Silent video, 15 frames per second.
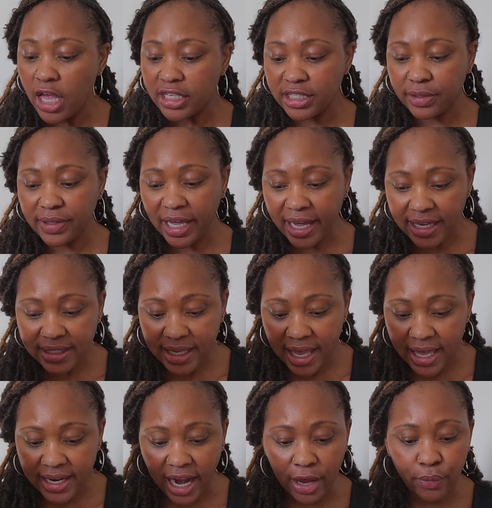So like I
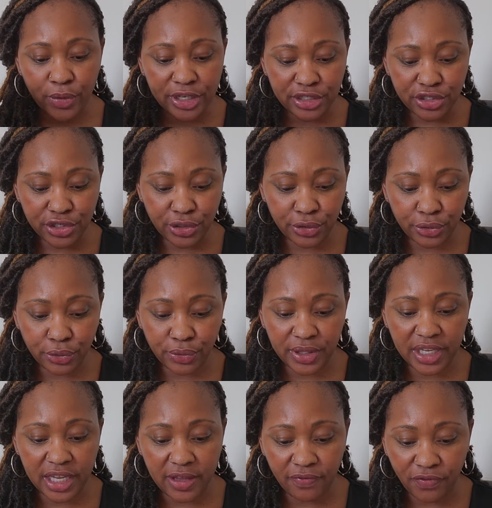said, I went to the
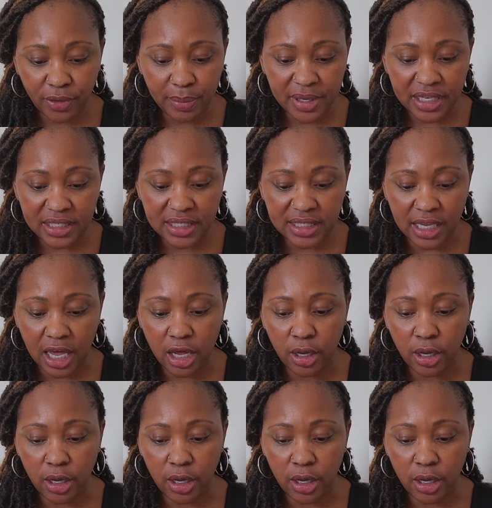infamous